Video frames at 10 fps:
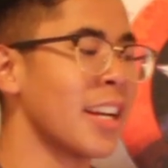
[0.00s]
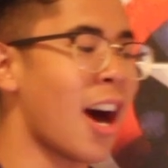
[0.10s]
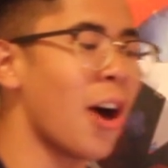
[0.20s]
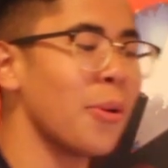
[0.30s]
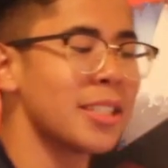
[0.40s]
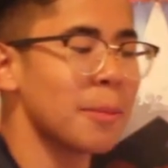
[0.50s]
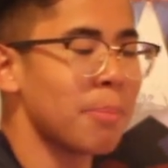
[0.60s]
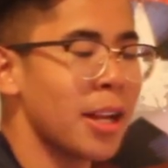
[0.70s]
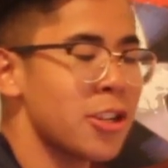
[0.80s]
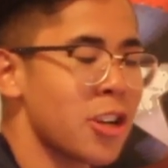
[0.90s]
Always a
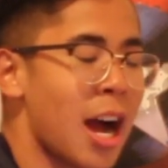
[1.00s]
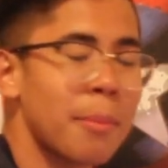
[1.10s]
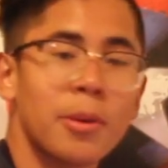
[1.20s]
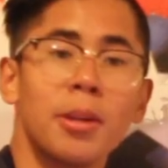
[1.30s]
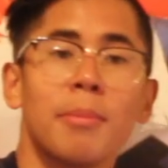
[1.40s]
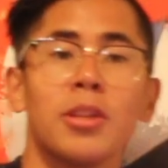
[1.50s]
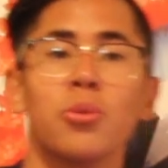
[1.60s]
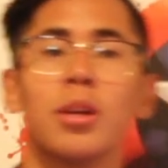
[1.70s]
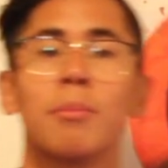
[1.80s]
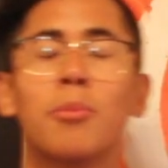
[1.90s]
pleasure. I'm gonna be
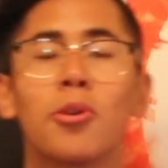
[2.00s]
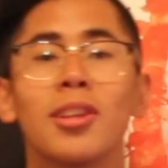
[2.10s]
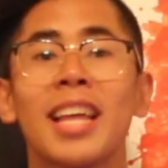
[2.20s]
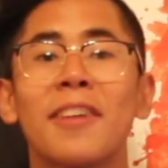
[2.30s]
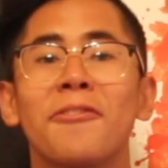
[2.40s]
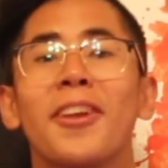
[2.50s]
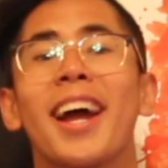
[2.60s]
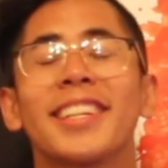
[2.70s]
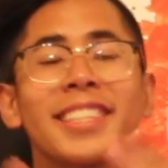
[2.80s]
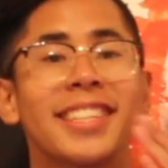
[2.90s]
doing more live
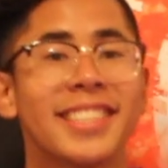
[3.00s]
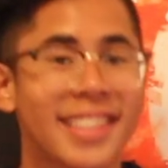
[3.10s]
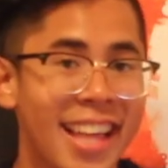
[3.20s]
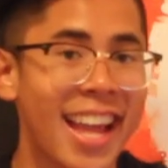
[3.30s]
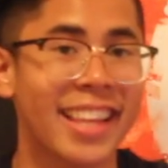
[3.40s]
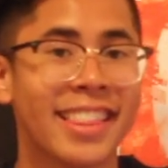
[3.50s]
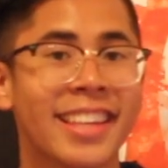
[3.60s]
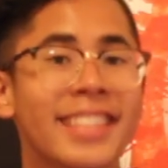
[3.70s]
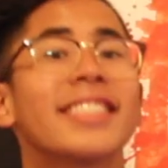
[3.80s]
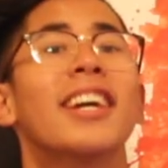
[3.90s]
reactions like
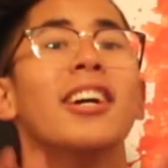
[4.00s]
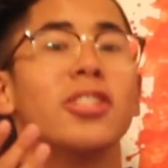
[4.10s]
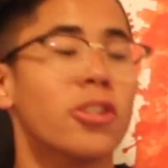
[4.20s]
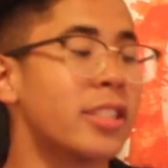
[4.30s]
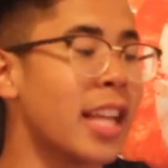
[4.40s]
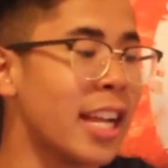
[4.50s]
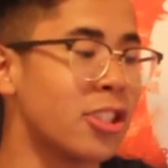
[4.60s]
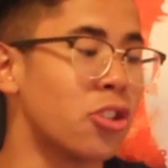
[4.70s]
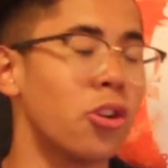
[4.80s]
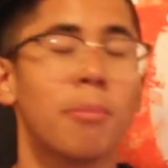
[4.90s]
this, so stay
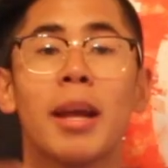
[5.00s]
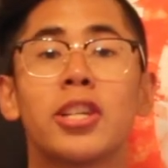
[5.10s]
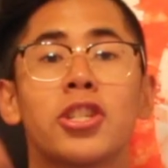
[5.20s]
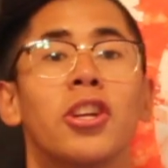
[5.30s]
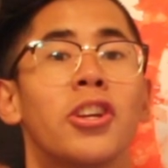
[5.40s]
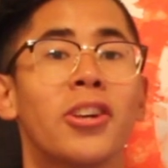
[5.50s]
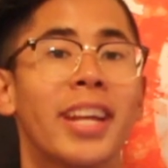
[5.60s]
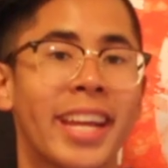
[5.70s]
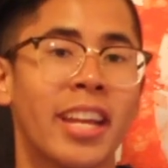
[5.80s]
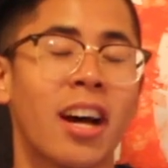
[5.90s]
tuned. Make sure you're
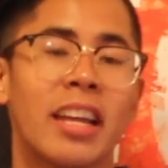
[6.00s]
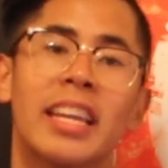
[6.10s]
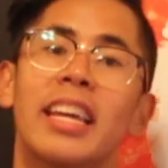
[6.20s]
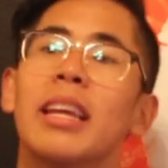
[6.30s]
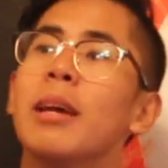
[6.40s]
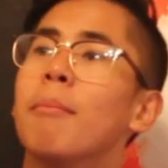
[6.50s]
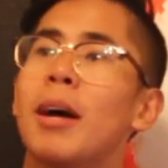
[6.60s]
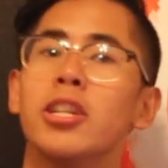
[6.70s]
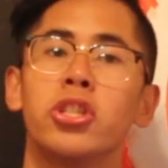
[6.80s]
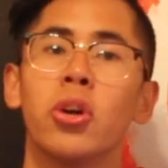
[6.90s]
in on it.
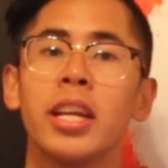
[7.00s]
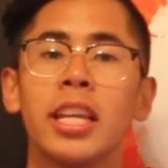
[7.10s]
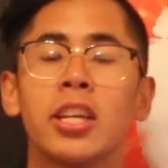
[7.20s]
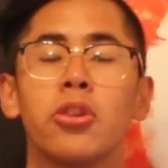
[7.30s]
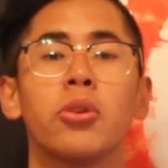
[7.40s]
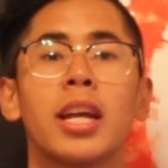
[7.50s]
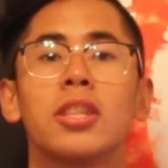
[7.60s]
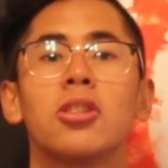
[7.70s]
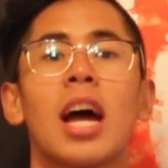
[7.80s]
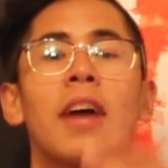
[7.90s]
By joining, you
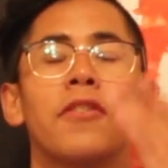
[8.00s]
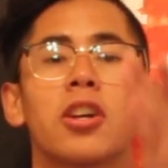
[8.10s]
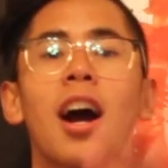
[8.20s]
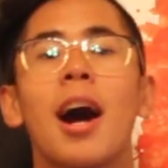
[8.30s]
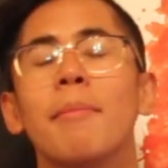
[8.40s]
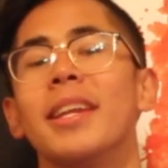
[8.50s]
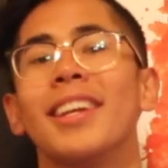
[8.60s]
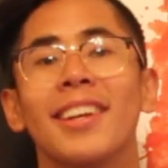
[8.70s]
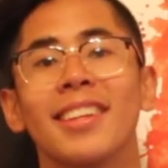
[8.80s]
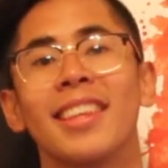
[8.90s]
get to have your comment
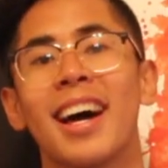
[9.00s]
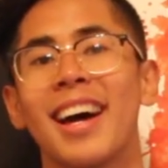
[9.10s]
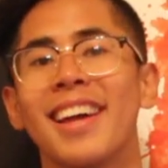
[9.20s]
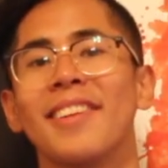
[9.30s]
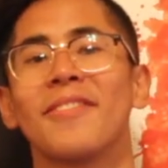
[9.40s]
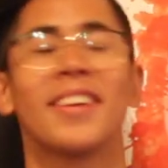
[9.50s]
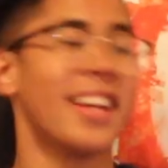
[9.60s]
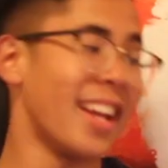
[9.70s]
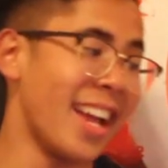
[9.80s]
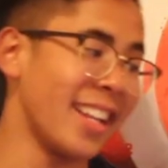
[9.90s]
here live.
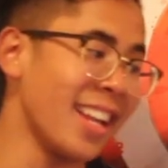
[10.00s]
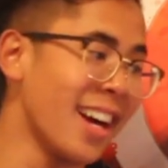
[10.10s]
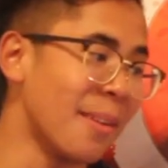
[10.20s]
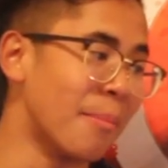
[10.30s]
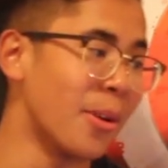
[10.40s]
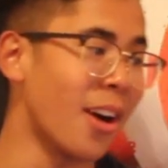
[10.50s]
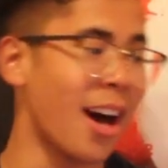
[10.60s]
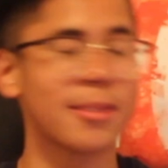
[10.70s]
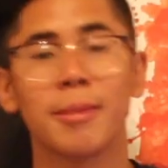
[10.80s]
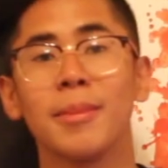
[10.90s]
And yeah, more
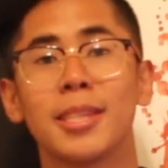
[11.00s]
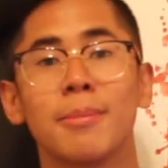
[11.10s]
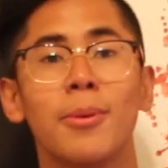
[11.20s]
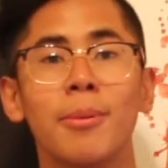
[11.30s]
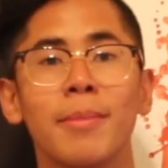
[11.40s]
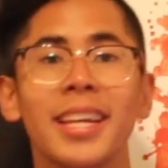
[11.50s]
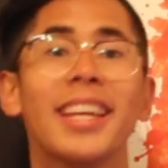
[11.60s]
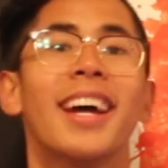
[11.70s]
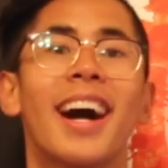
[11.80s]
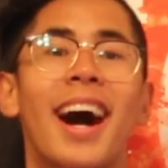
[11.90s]
awesomeness, more
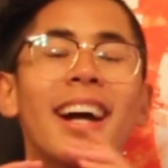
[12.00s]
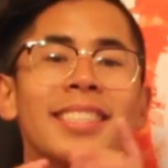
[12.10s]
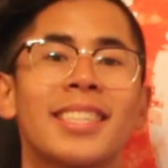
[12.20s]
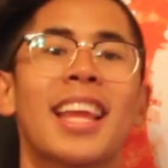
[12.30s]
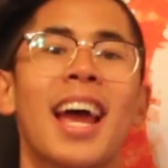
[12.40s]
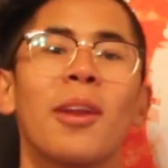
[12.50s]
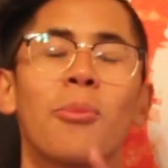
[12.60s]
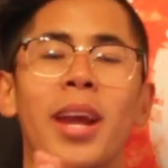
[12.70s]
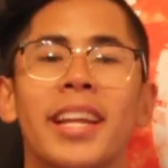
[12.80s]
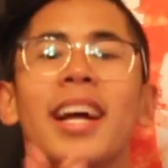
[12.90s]
me. I can't
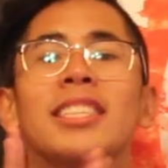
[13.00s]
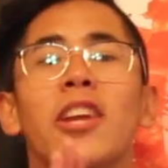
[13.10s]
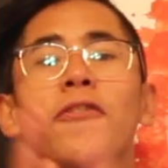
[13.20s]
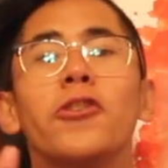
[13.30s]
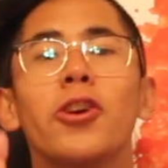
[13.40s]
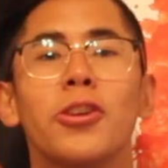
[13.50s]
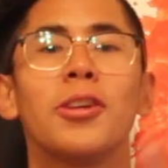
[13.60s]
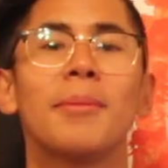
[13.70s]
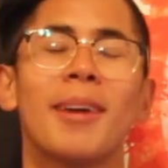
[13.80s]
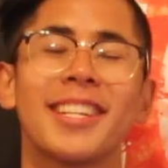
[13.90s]
wait, guys. If you're new
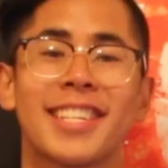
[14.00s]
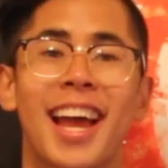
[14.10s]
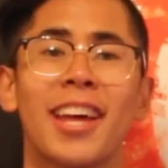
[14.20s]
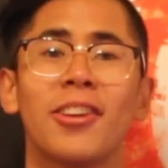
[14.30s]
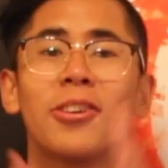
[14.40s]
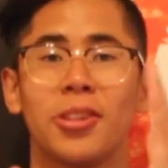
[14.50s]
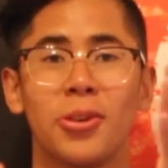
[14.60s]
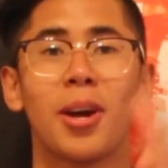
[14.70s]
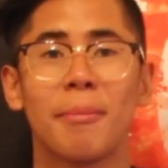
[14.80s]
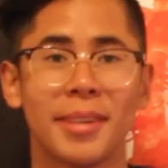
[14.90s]
to my channel,
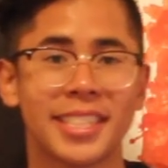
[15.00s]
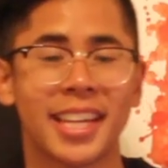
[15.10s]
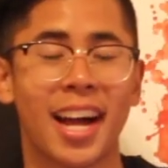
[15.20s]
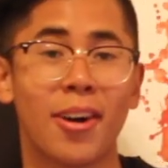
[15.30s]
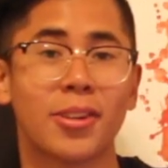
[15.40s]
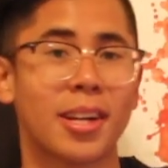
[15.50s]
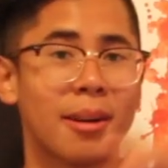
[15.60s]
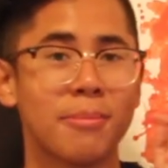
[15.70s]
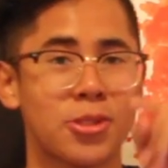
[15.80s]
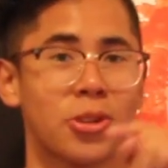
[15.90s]
you are missing out. Come